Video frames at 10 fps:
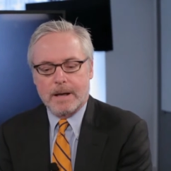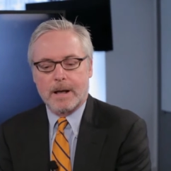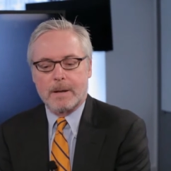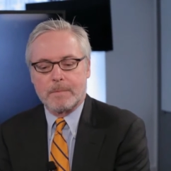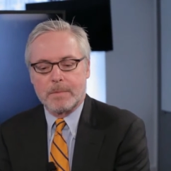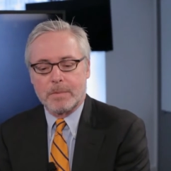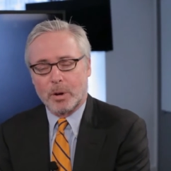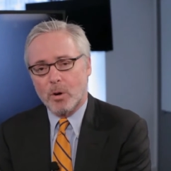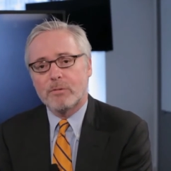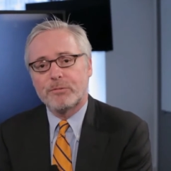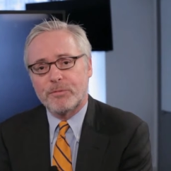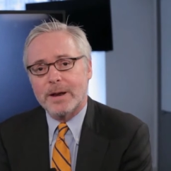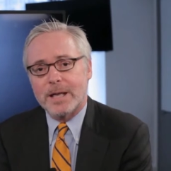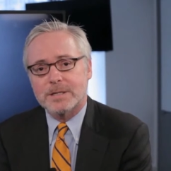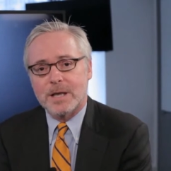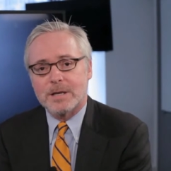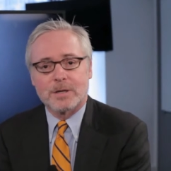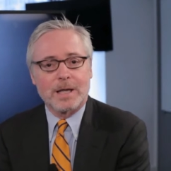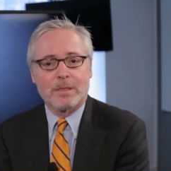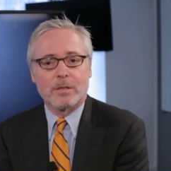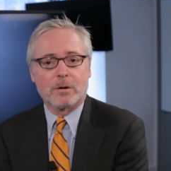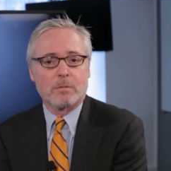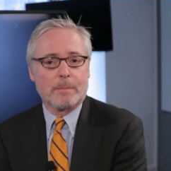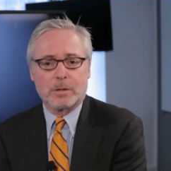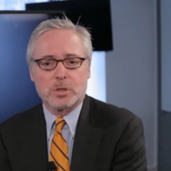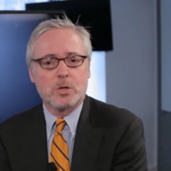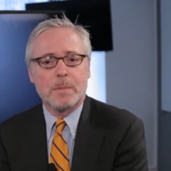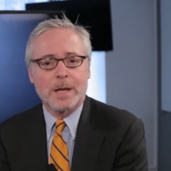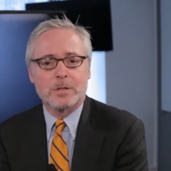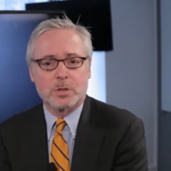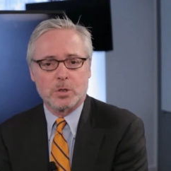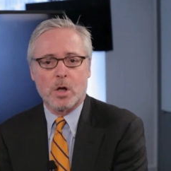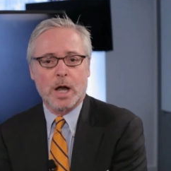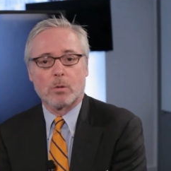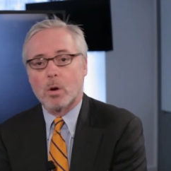Um, they're all fun essays. Again, they're about two pages long.